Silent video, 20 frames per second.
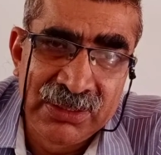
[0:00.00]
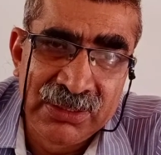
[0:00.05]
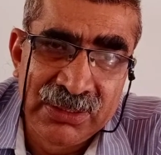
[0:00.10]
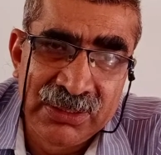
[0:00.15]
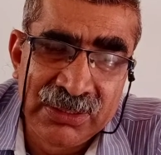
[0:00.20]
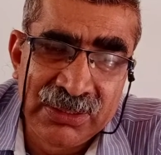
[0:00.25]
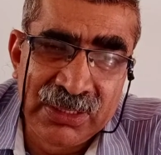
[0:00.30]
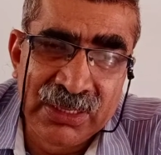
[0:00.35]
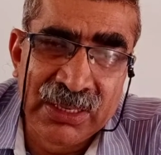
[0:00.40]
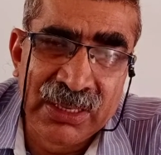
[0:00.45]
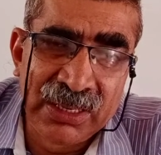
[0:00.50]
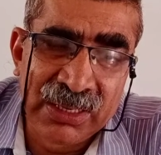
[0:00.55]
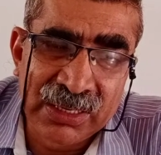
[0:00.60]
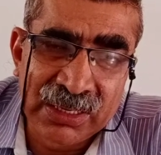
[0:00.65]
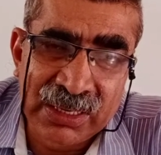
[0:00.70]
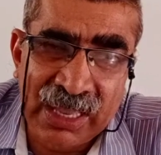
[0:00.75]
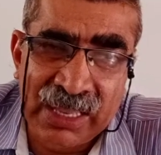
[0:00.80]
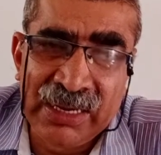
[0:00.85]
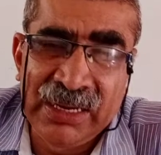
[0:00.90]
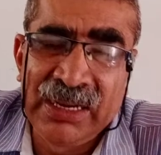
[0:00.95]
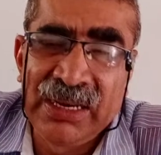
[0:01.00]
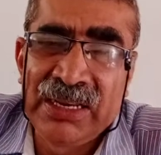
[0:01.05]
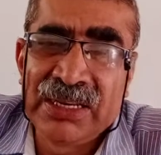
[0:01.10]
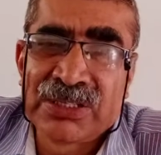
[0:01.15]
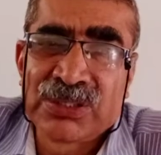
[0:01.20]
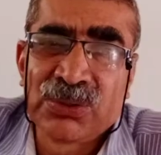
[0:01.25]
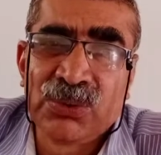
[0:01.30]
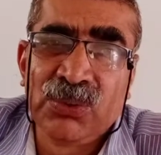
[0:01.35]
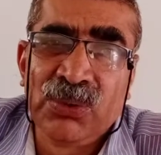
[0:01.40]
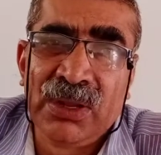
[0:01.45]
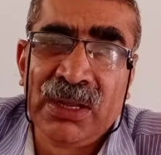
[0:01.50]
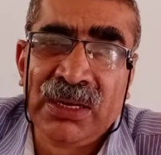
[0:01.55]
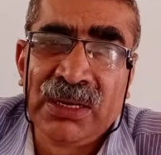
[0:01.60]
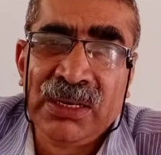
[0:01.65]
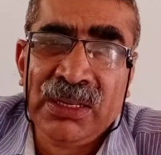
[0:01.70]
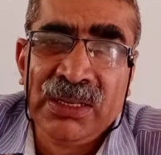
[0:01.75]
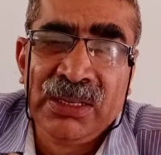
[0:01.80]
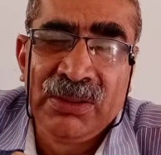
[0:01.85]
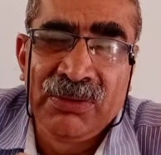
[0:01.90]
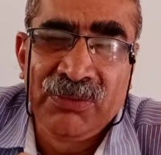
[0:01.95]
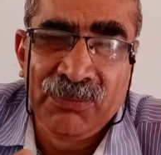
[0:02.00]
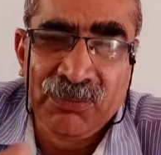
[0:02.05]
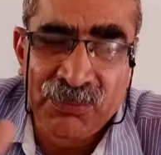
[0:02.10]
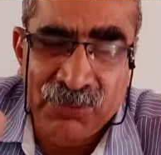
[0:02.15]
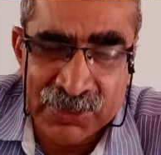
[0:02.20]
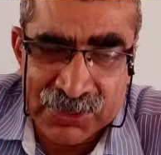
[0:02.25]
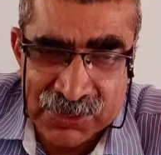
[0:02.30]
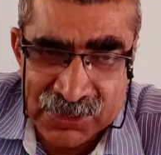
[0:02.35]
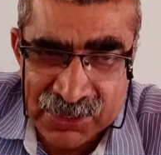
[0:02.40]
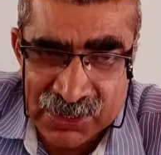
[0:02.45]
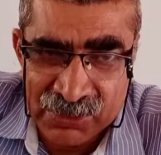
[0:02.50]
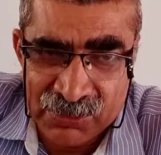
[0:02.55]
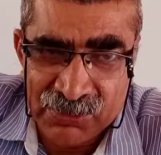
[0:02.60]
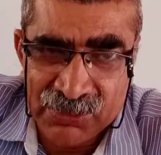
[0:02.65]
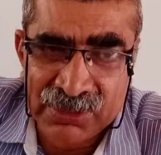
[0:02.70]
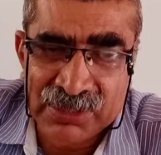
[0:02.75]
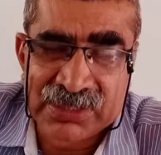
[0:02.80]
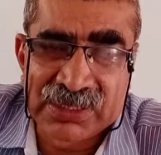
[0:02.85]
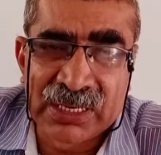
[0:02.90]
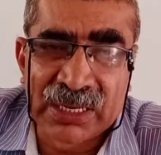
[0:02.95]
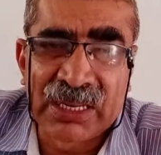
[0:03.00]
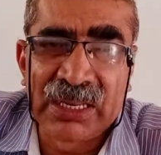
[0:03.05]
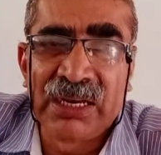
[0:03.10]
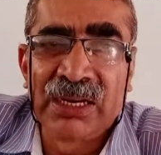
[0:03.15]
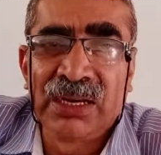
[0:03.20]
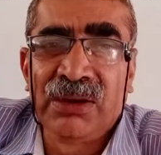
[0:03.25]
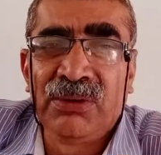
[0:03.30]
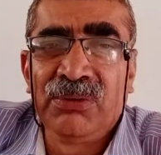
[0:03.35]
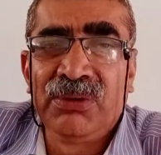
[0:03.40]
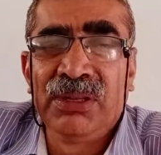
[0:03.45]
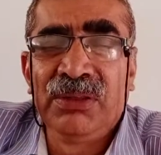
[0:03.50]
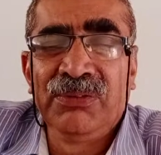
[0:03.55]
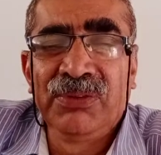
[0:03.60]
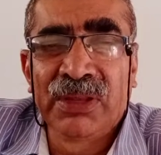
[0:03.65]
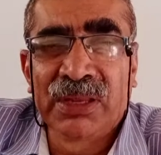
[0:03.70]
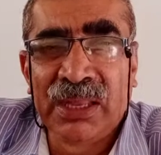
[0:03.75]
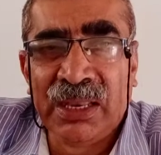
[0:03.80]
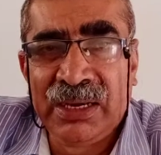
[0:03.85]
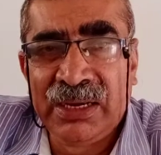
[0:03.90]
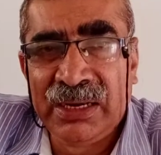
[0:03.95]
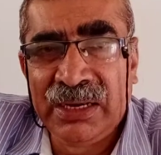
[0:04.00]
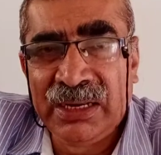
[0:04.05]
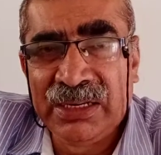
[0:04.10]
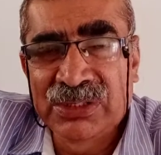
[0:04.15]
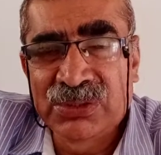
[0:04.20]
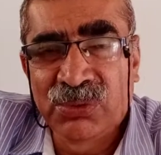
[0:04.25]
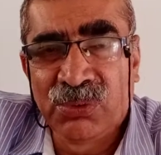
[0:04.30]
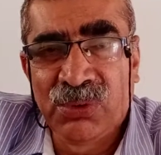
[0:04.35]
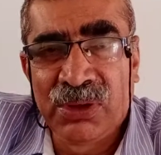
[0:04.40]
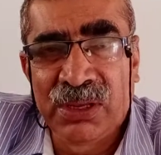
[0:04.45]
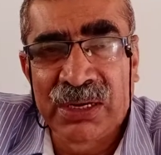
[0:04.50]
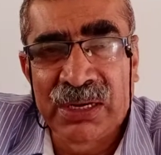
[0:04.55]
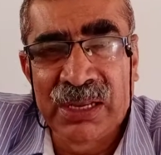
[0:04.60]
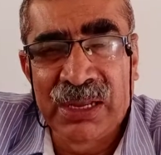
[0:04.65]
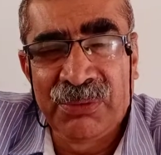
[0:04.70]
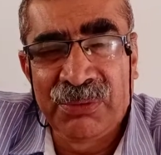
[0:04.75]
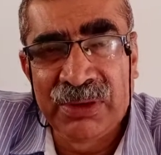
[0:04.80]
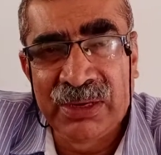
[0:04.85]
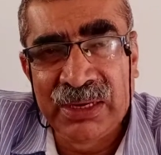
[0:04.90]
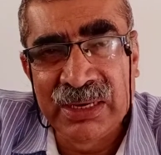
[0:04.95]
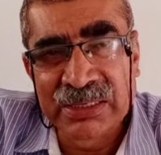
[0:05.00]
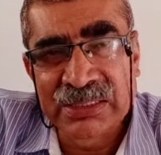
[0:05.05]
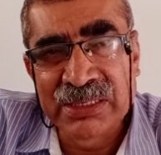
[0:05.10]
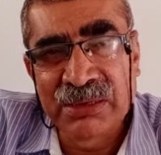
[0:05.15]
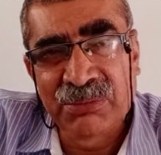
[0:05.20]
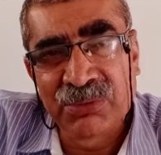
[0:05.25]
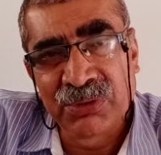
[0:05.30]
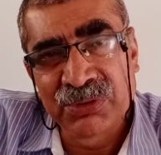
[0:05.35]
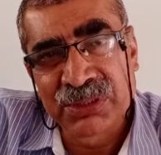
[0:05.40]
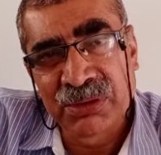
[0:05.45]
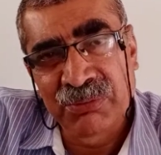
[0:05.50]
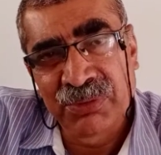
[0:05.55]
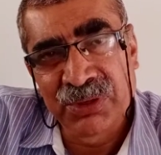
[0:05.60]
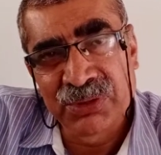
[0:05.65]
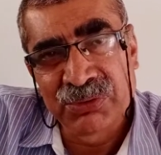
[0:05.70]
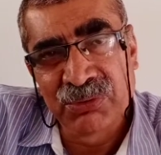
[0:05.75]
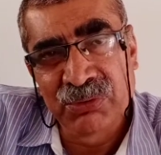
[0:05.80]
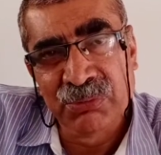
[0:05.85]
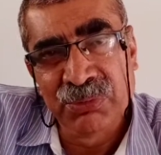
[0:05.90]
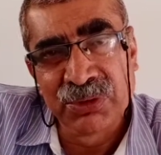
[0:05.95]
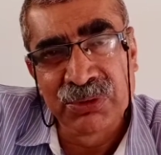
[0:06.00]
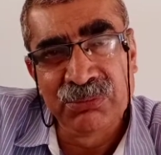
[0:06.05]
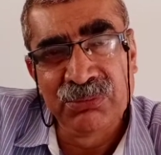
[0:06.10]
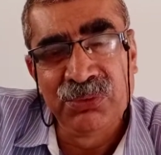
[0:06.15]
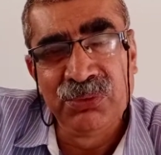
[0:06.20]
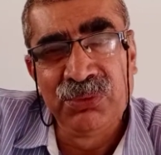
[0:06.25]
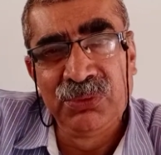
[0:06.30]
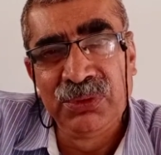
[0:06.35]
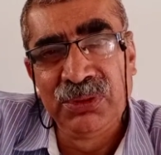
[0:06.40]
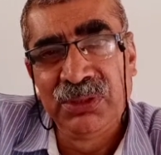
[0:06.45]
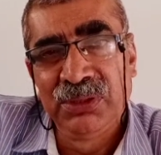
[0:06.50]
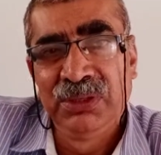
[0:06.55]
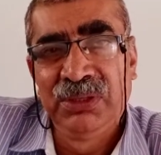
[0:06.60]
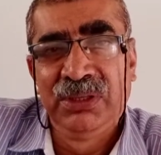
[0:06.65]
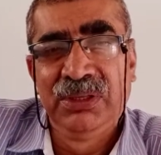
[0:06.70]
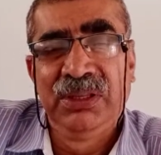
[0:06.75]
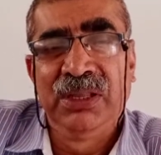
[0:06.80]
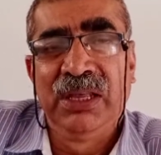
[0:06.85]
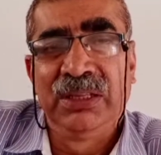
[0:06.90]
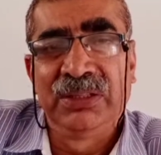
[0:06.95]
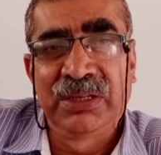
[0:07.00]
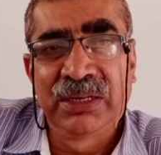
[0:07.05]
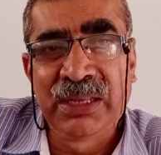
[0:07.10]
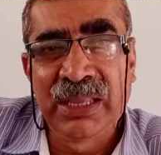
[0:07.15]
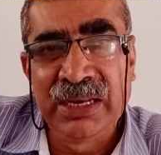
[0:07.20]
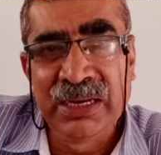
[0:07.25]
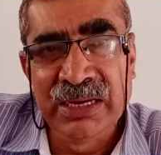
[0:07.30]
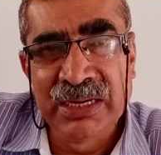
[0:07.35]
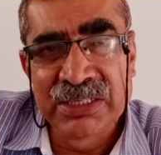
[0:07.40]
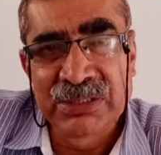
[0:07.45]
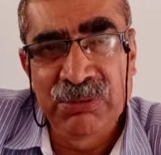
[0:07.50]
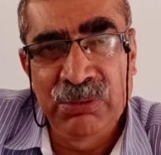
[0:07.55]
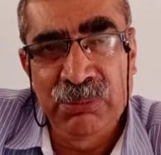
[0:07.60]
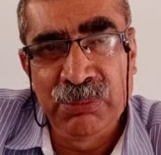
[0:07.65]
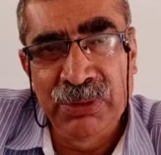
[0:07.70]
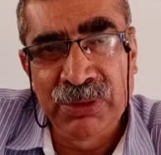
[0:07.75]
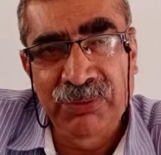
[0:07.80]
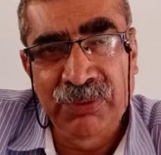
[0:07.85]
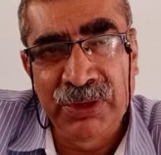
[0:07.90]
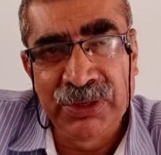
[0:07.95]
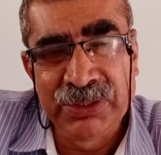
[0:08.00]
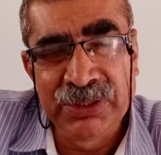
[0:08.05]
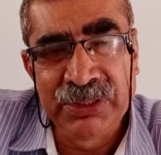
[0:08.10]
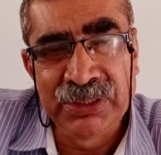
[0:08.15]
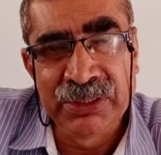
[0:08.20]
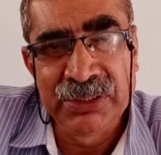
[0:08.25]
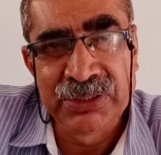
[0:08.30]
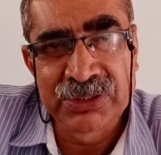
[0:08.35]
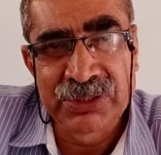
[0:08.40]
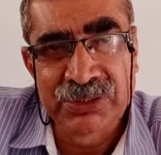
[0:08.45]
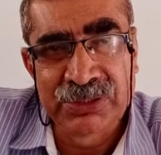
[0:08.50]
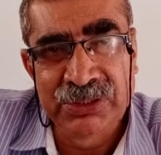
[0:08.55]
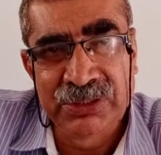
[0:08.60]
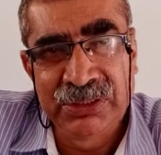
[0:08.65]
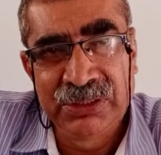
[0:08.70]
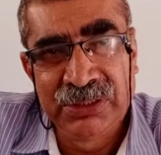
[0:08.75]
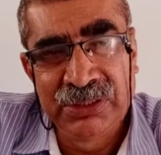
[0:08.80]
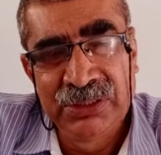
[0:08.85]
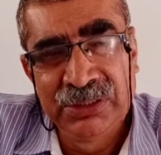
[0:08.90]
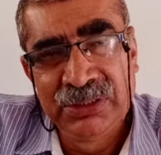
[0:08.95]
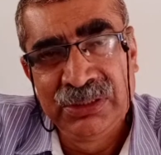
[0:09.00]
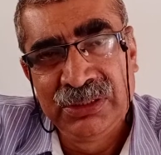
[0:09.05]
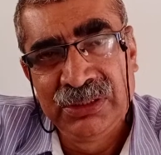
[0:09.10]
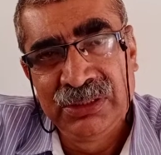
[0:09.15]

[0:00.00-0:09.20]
The candidates who are first round, second round, if the candidates who are having less number of sometimes will be removed, other candidates will be fighting each other.